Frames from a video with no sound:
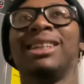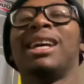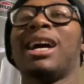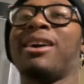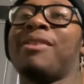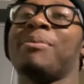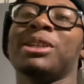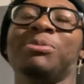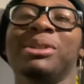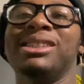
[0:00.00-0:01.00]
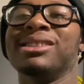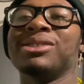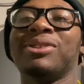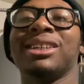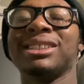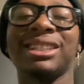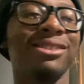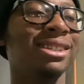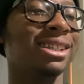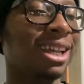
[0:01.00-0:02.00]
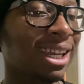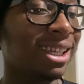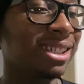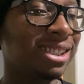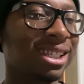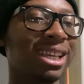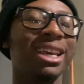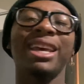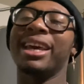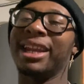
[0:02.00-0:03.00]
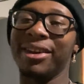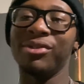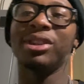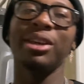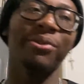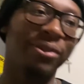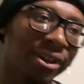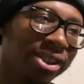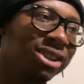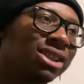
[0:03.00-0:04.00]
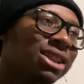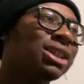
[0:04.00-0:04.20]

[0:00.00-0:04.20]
have my speakers fucking sounding nice and everything first.